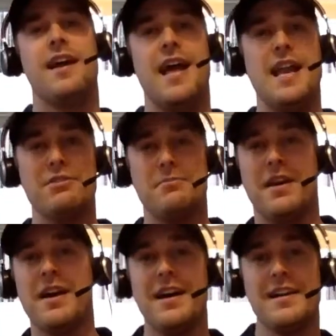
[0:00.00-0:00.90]
And it was
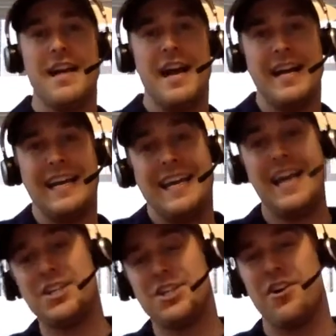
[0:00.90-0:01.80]
because I
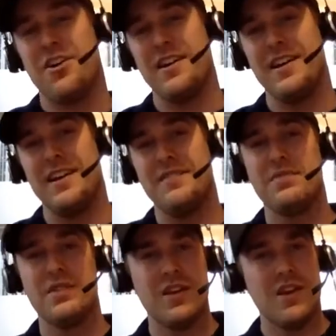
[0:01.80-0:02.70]
kickstarted it
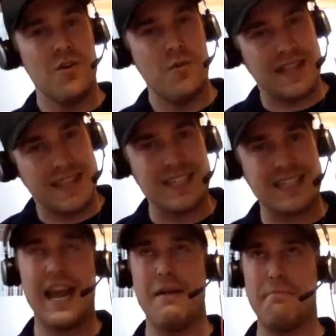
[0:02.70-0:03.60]
with this
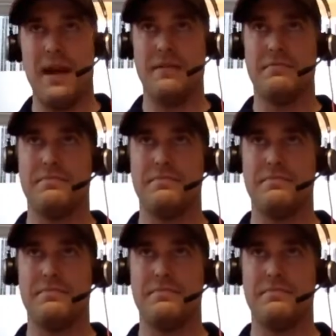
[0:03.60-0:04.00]
campaign.